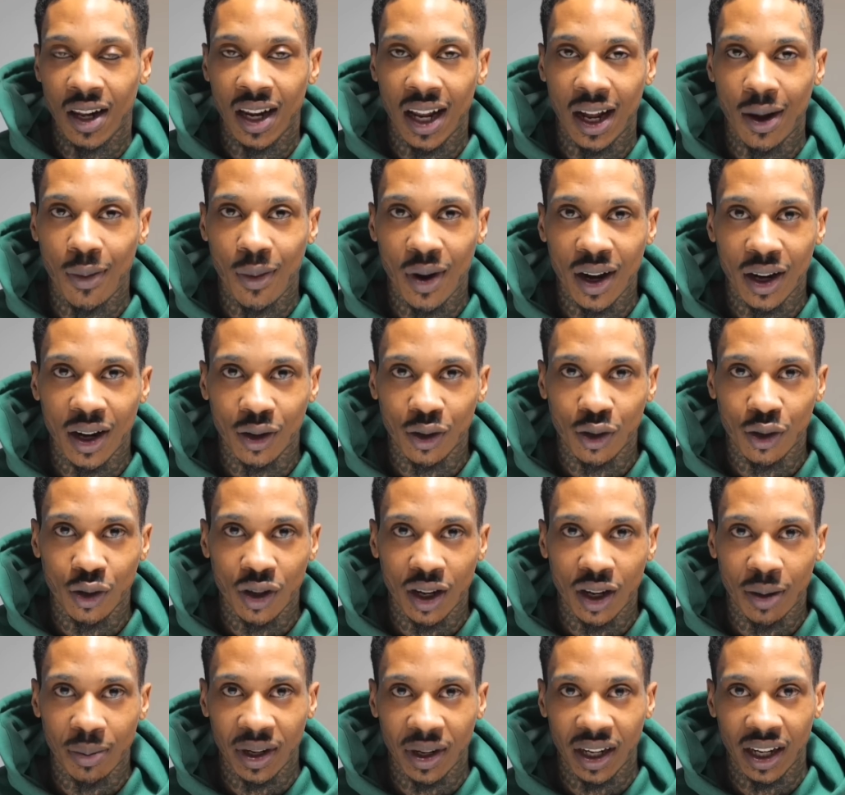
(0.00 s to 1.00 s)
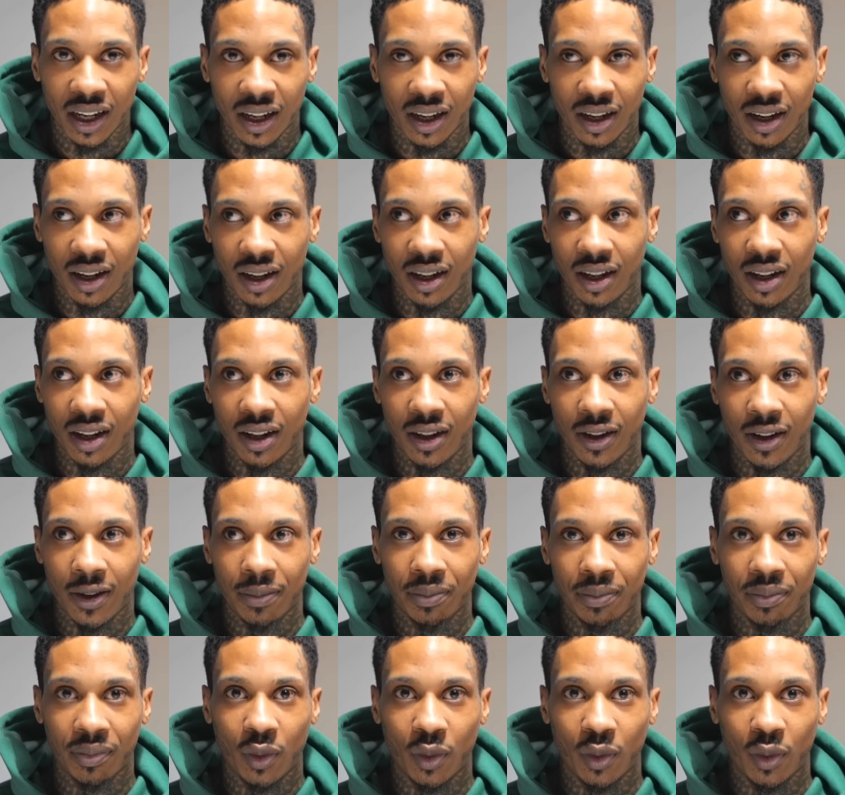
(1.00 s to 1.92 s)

I wasn't gonna do nothing but get a. Uh,